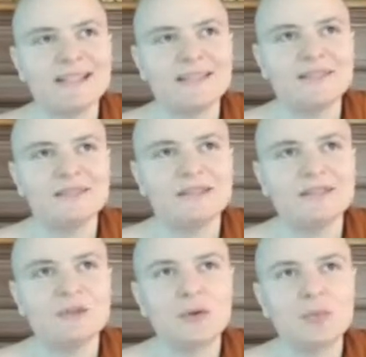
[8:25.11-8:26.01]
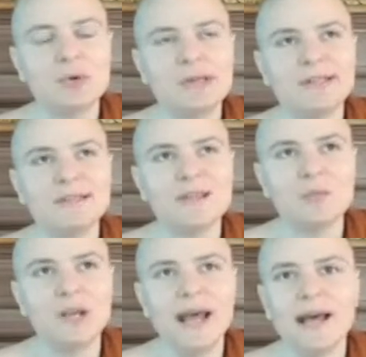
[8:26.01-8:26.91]
And at a certain point,
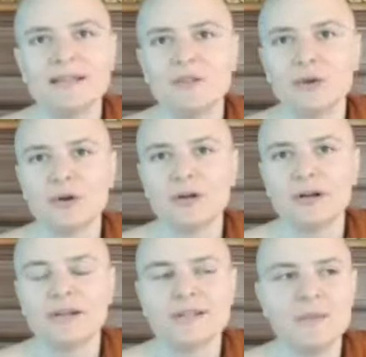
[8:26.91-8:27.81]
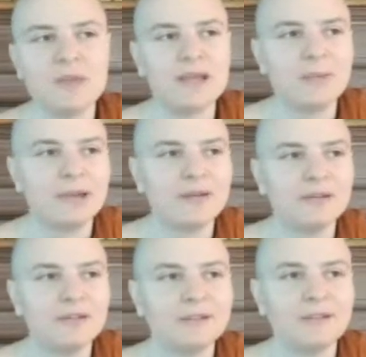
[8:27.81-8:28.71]
someone asked her something
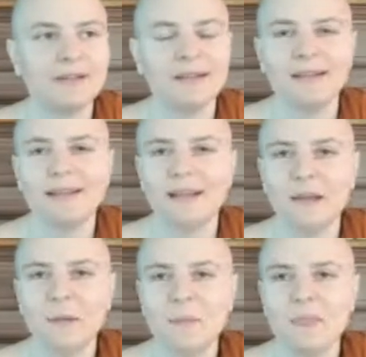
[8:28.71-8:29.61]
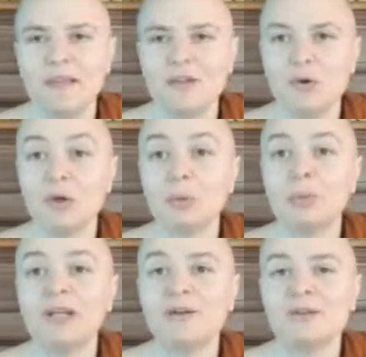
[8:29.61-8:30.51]
about, her
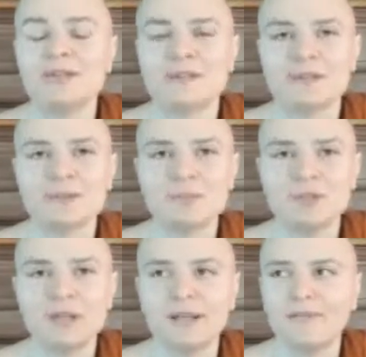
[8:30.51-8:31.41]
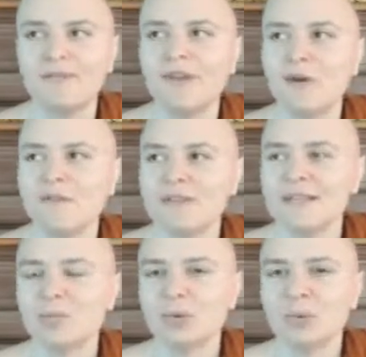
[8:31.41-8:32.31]
wrinkles, because she had very
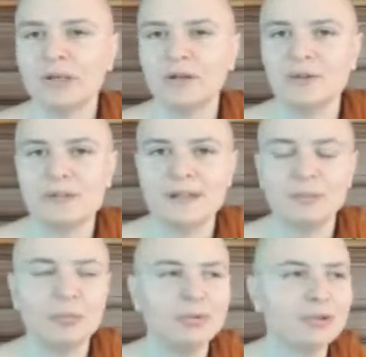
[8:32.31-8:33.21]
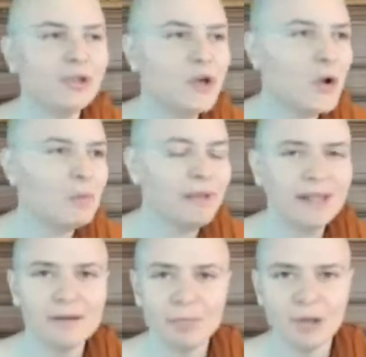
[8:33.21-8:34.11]
visible wrinkles and put no
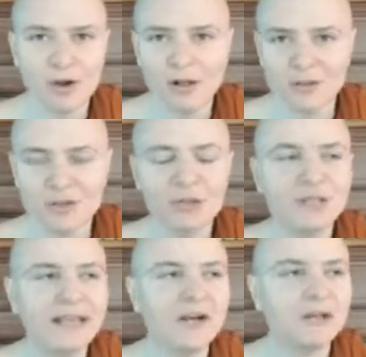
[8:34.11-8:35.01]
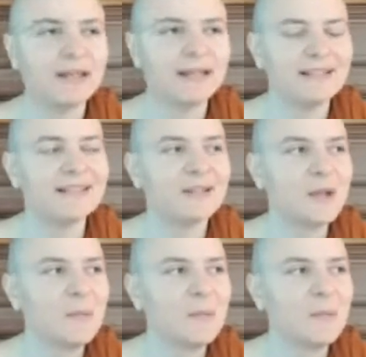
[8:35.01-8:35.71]
makeup at all. She could care less.